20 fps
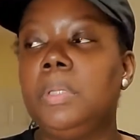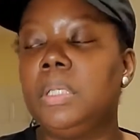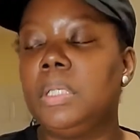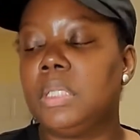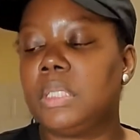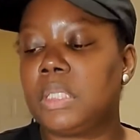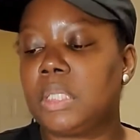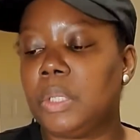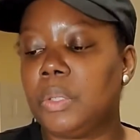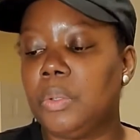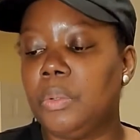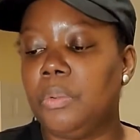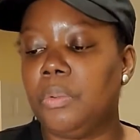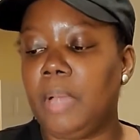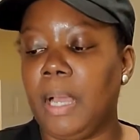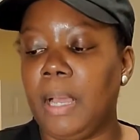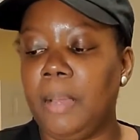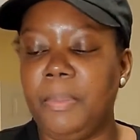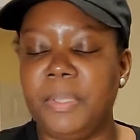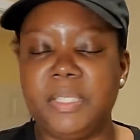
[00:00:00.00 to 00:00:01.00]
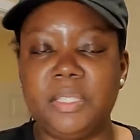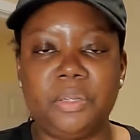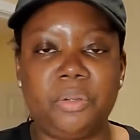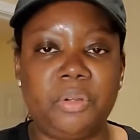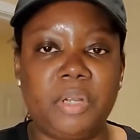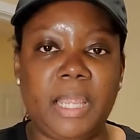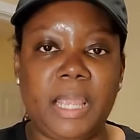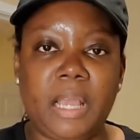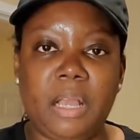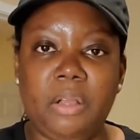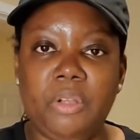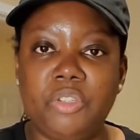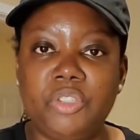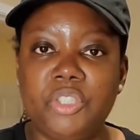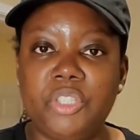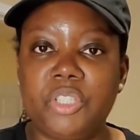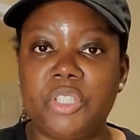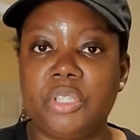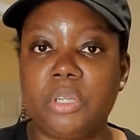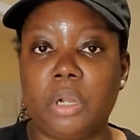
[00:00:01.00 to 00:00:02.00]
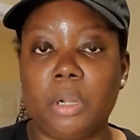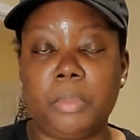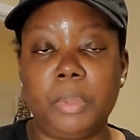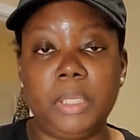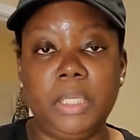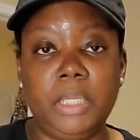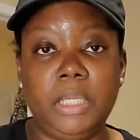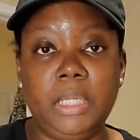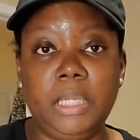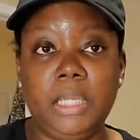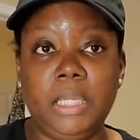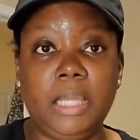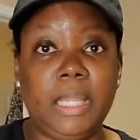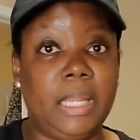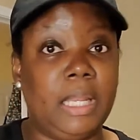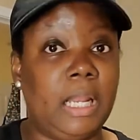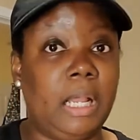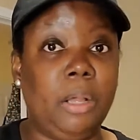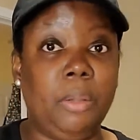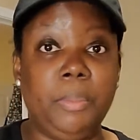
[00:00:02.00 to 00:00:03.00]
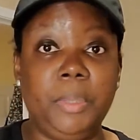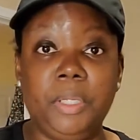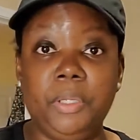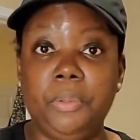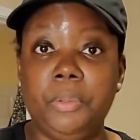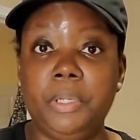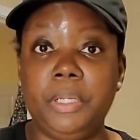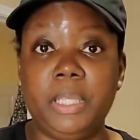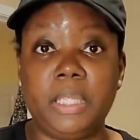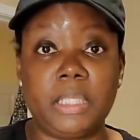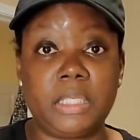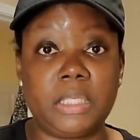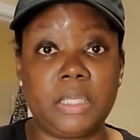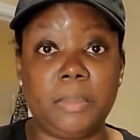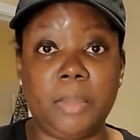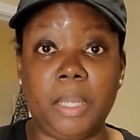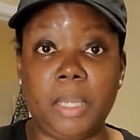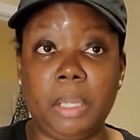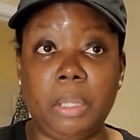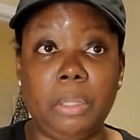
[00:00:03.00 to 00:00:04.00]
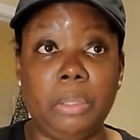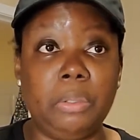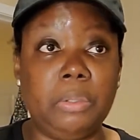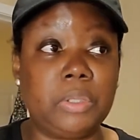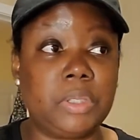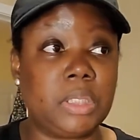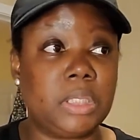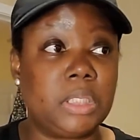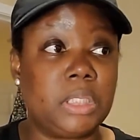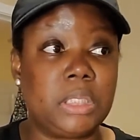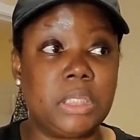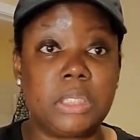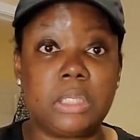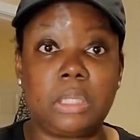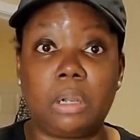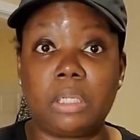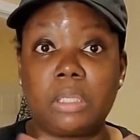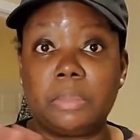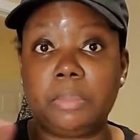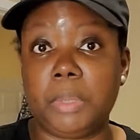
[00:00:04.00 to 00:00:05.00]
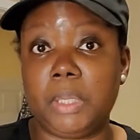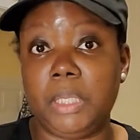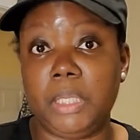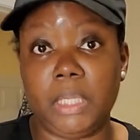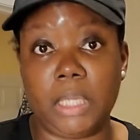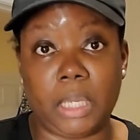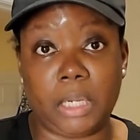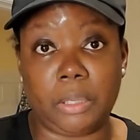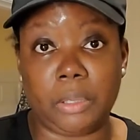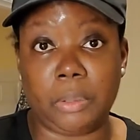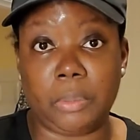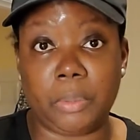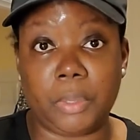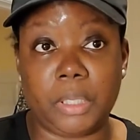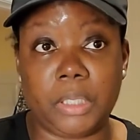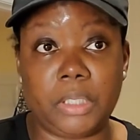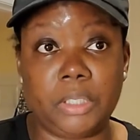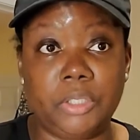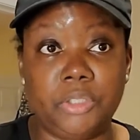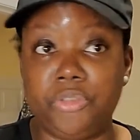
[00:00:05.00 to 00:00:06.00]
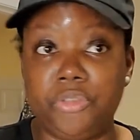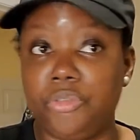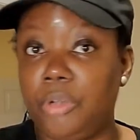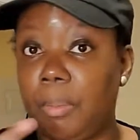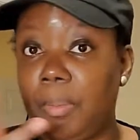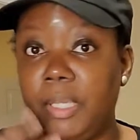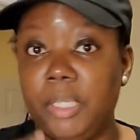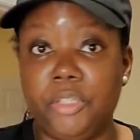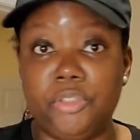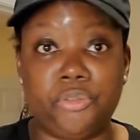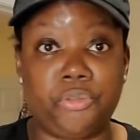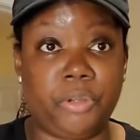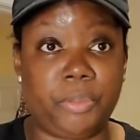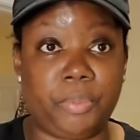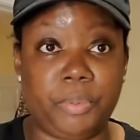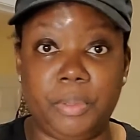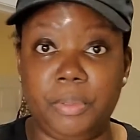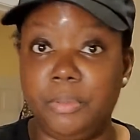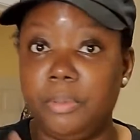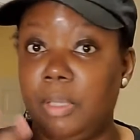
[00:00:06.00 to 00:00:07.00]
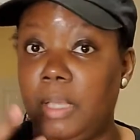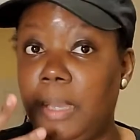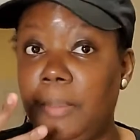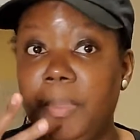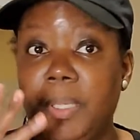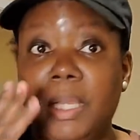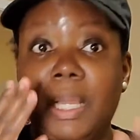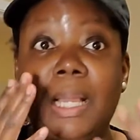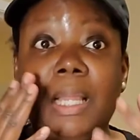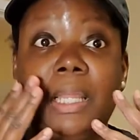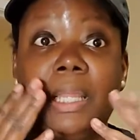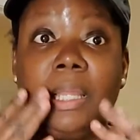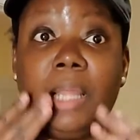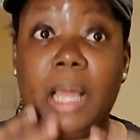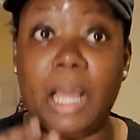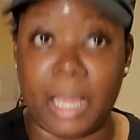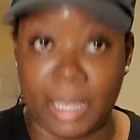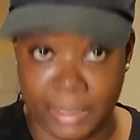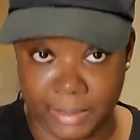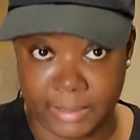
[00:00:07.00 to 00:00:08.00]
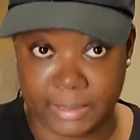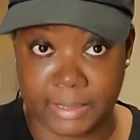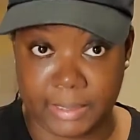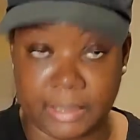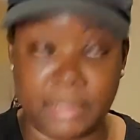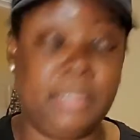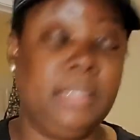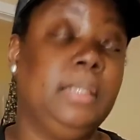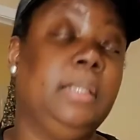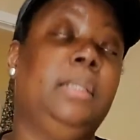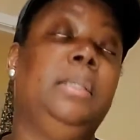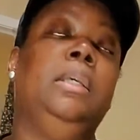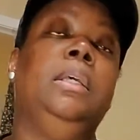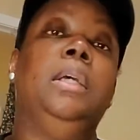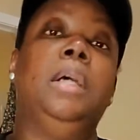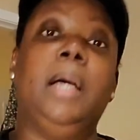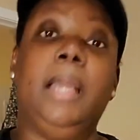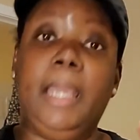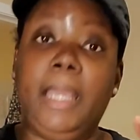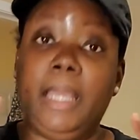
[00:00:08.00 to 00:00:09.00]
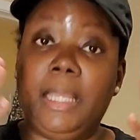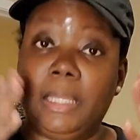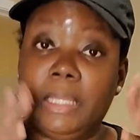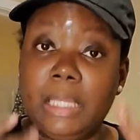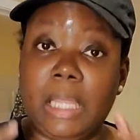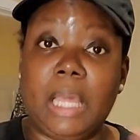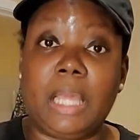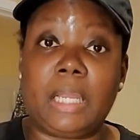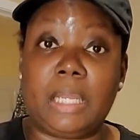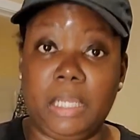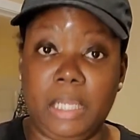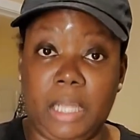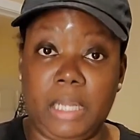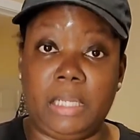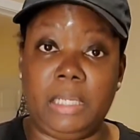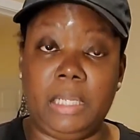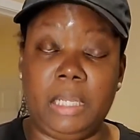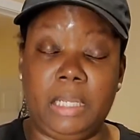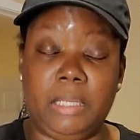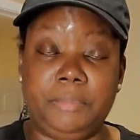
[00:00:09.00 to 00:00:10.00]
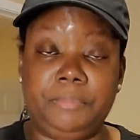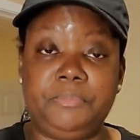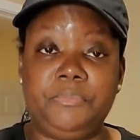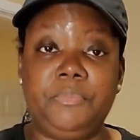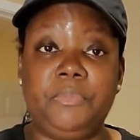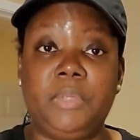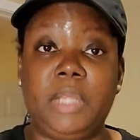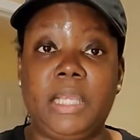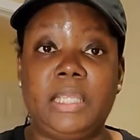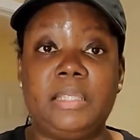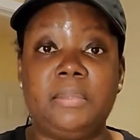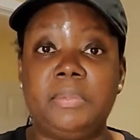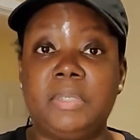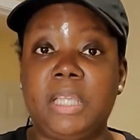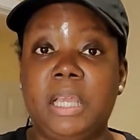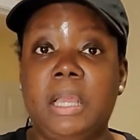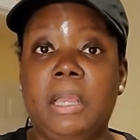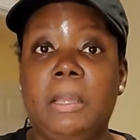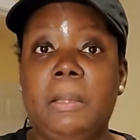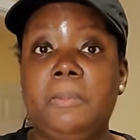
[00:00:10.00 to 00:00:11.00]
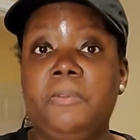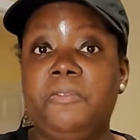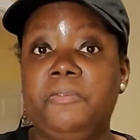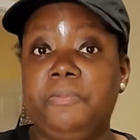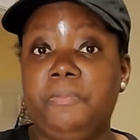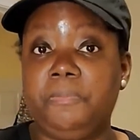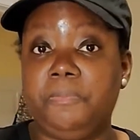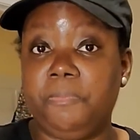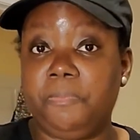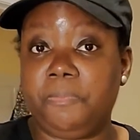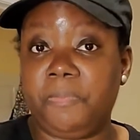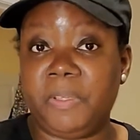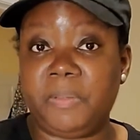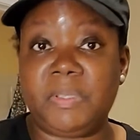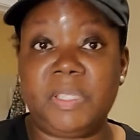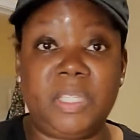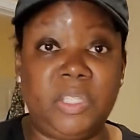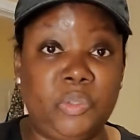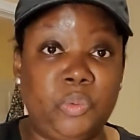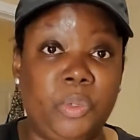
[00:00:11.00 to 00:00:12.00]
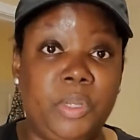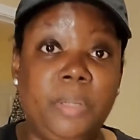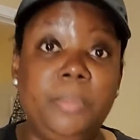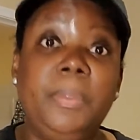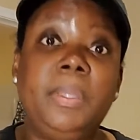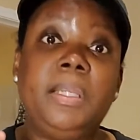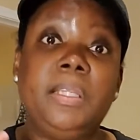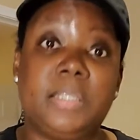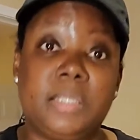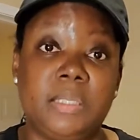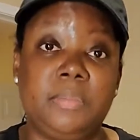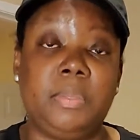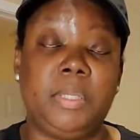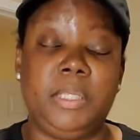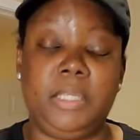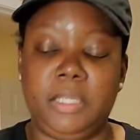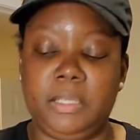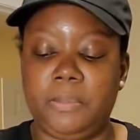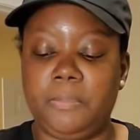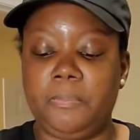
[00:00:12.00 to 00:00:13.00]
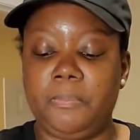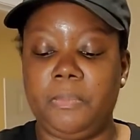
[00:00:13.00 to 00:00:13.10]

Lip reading: so I be sitting on the couch, just start bleeding, and I don't be doing nothing to my nose. It just starts bleeding out of nowhere. I mean, dripping. I mean, a lot. A lot. Like sometimes 15, 20 minutes is bleeding.